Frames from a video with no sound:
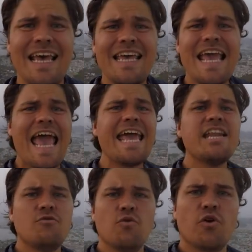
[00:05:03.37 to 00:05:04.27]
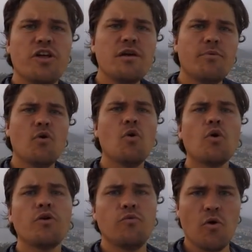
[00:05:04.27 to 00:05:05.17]
he hated war, he
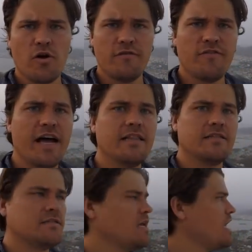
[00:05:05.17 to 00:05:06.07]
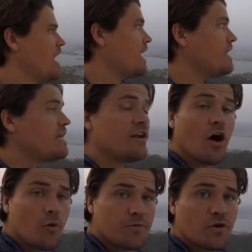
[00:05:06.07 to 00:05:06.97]
abhorred war and violence, and he had
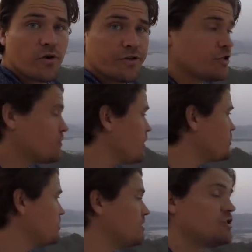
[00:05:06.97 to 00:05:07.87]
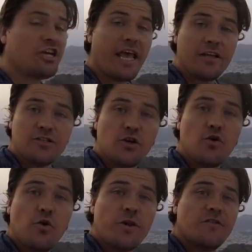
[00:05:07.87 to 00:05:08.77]
hoped, according to tradition, to change the
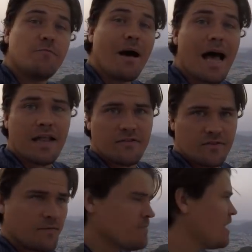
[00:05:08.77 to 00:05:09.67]
Ghurids' minds.